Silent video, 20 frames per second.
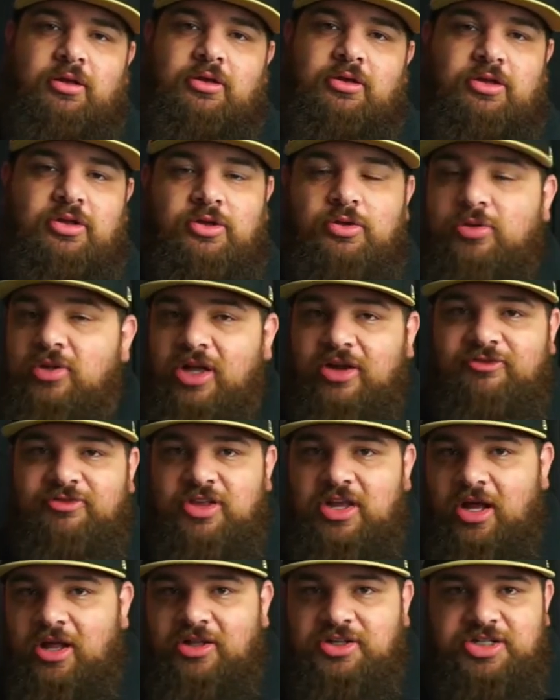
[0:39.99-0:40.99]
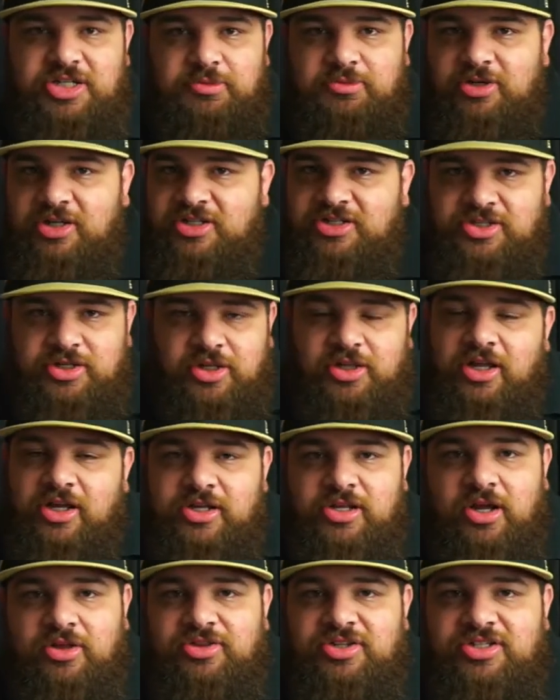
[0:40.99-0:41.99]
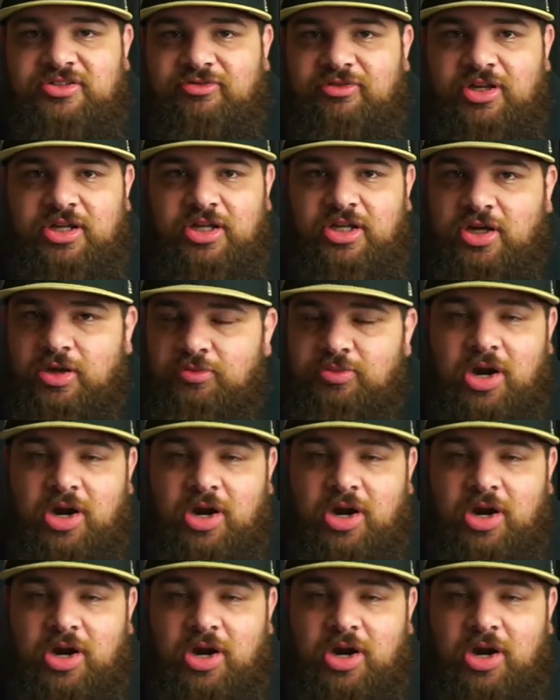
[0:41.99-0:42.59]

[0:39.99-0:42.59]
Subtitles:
You love theology books. You clicked on this video